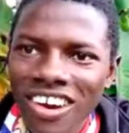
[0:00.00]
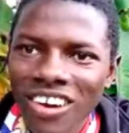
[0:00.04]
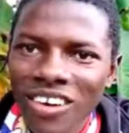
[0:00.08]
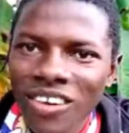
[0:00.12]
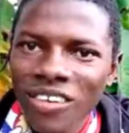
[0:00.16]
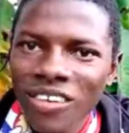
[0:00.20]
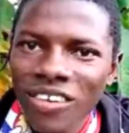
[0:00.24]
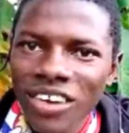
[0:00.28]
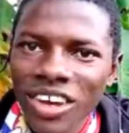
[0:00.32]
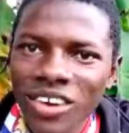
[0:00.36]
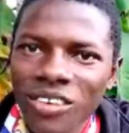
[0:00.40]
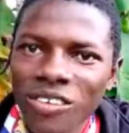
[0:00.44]

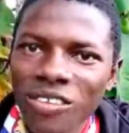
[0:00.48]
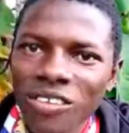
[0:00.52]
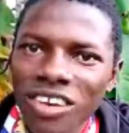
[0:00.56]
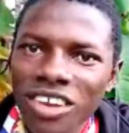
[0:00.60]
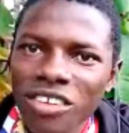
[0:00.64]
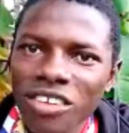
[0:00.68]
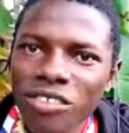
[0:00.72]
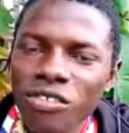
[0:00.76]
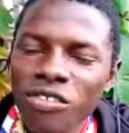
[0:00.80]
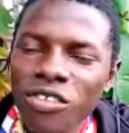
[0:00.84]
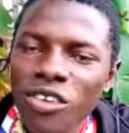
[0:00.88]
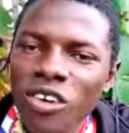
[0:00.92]
We
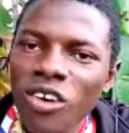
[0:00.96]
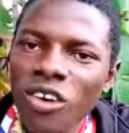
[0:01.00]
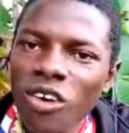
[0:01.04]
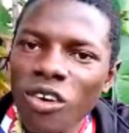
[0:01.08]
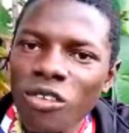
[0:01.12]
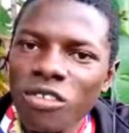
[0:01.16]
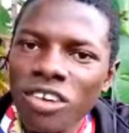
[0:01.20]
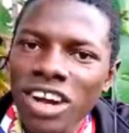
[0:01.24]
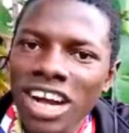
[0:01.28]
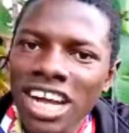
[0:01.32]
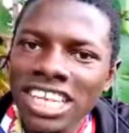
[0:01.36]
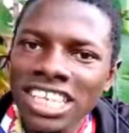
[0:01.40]
cook
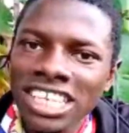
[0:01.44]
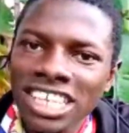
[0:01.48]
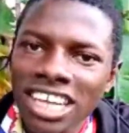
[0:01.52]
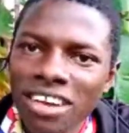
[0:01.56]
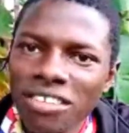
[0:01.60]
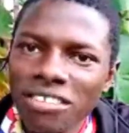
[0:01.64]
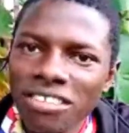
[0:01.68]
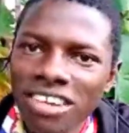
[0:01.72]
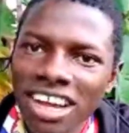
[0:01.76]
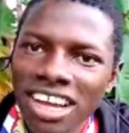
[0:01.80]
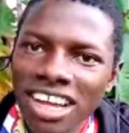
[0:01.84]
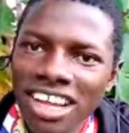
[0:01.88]
four of
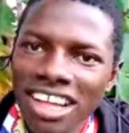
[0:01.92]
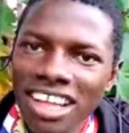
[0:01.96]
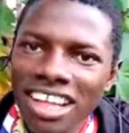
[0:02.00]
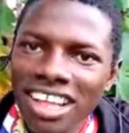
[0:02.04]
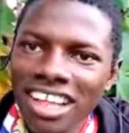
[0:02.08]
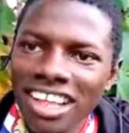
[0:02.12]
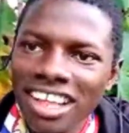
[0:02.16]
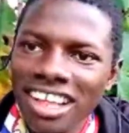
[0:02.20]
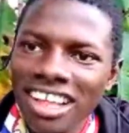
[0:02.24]
cassava,